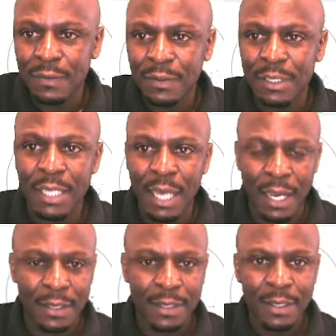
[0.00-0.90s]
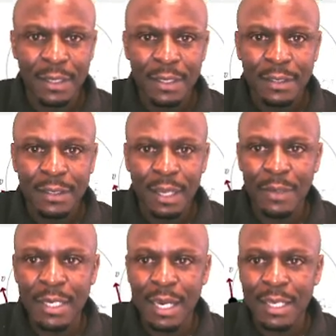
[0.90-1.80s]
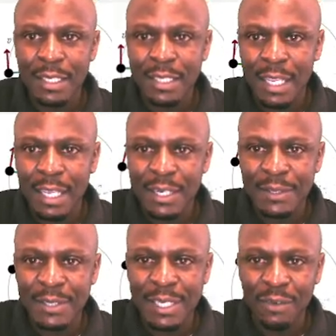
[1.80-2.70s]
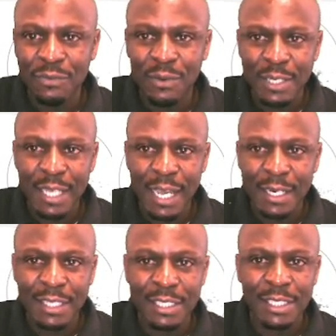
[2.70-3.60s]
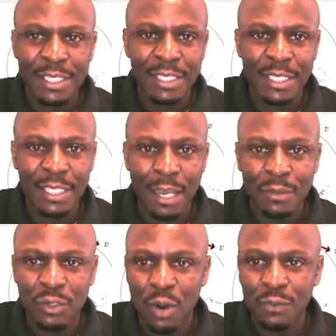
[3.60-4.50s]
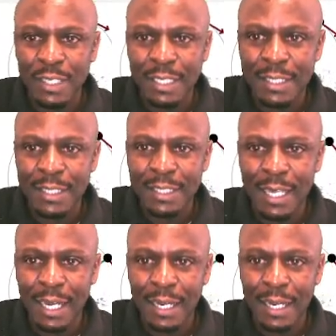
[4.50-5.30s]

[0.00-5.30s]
dr now in that case, I can therefore rearrange this in terms of d theta,